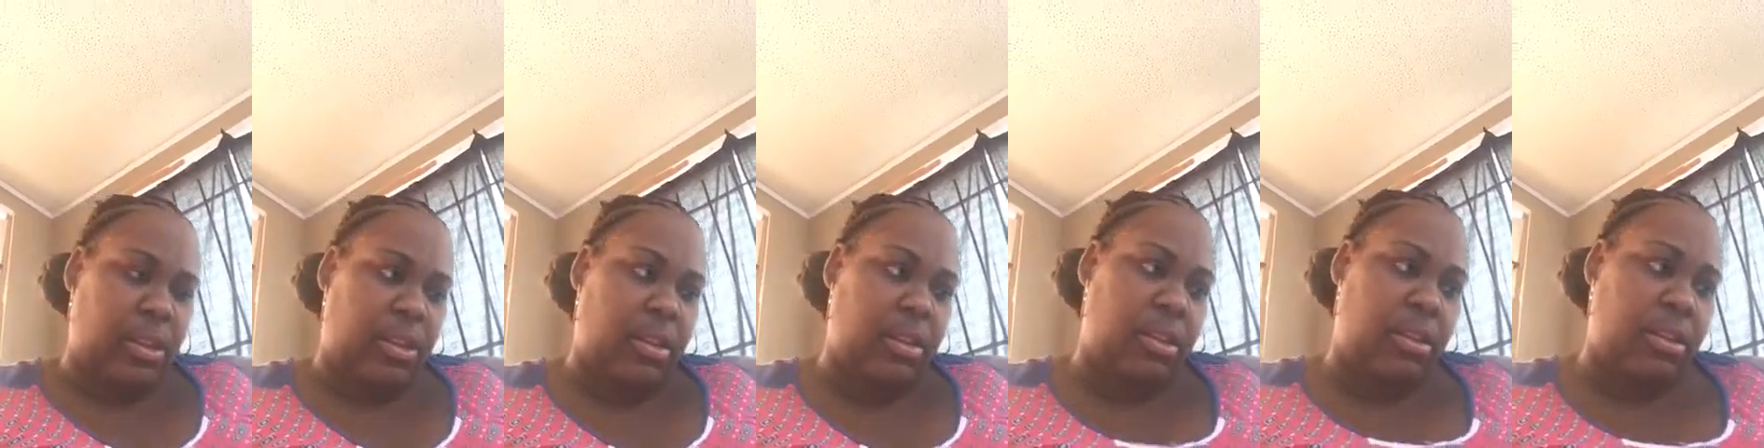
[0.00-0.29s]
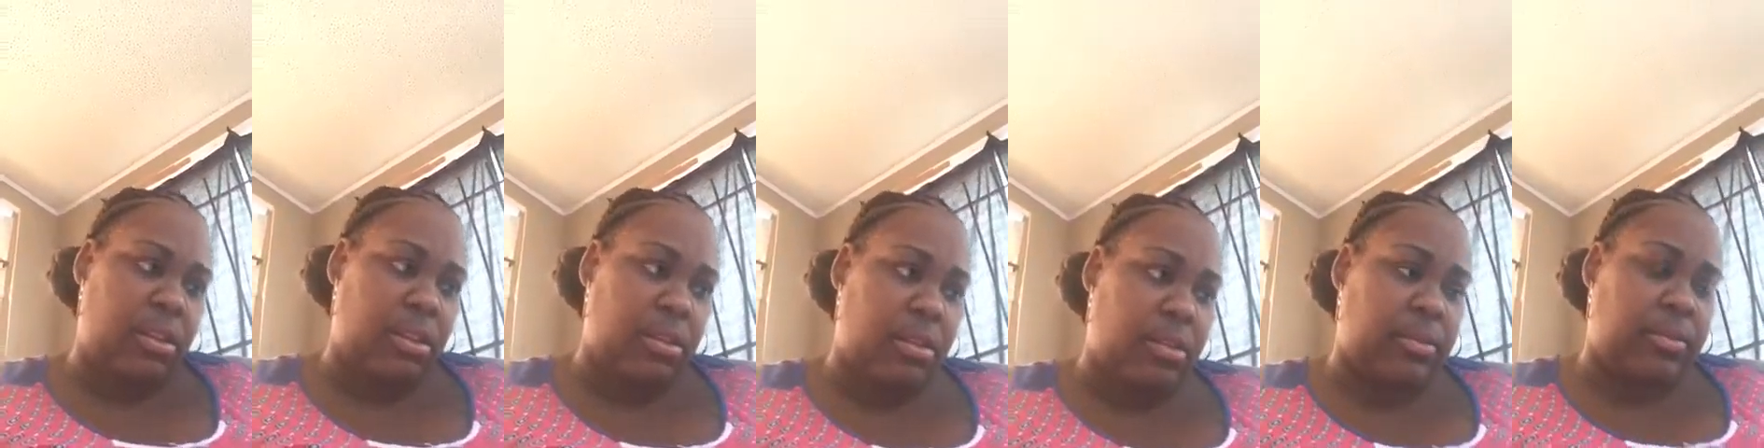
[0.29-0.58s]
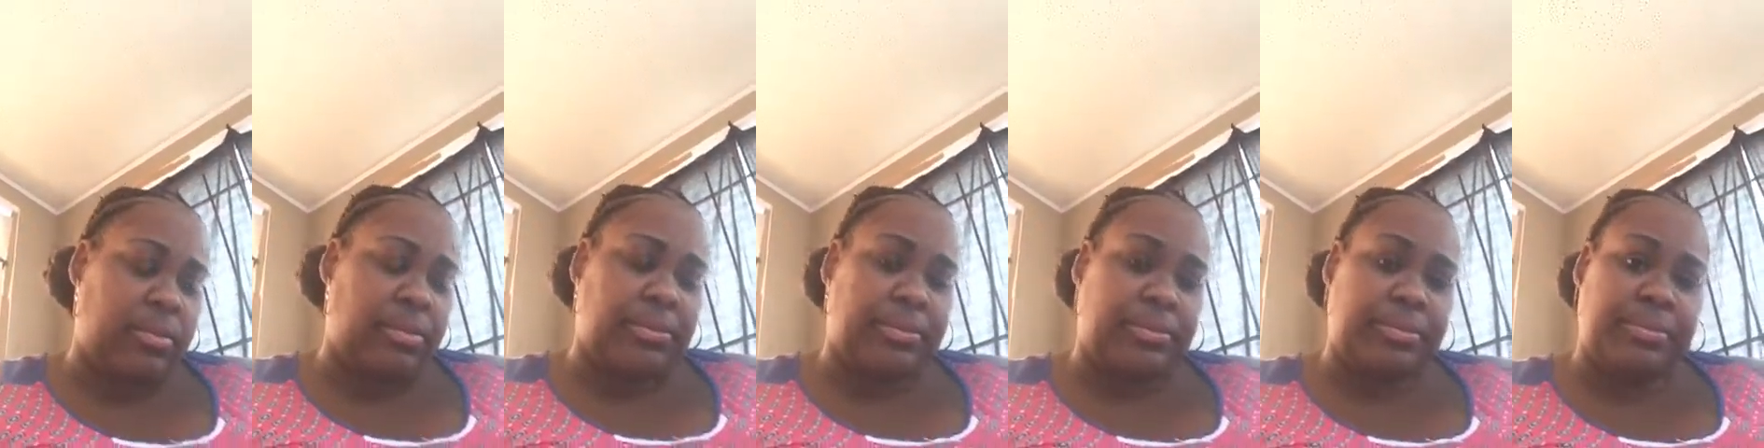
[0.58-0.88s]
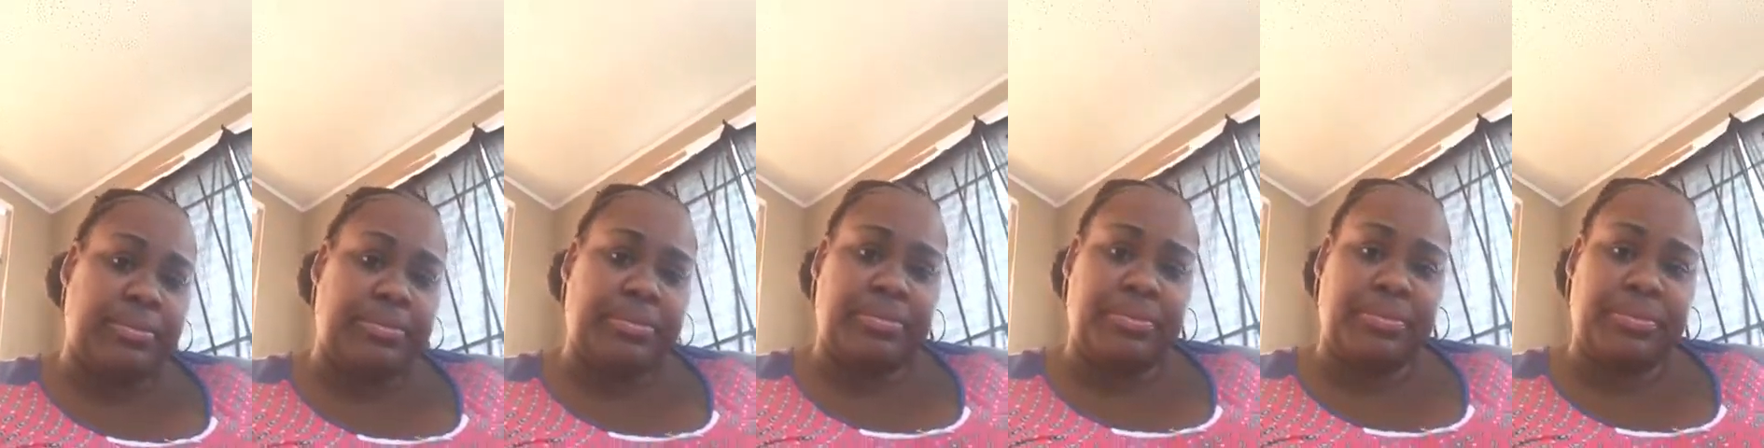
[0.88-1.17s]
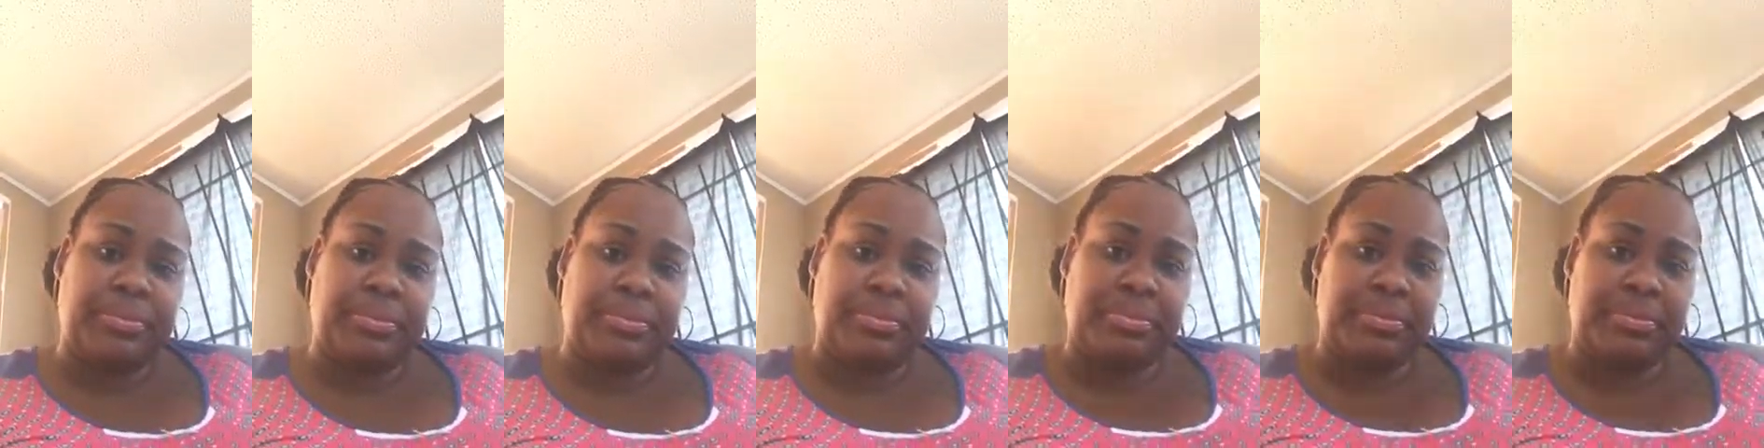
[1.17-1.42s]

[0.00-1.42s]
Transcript: Um,